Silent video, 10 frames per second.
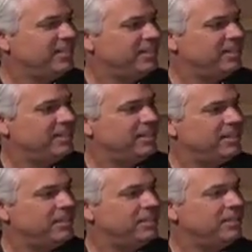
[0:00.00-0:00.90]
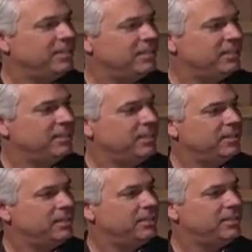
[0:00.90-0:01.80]

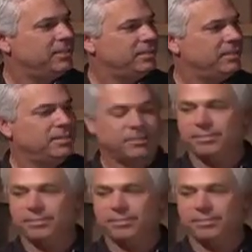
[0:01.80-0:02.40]
The person shown says nothing.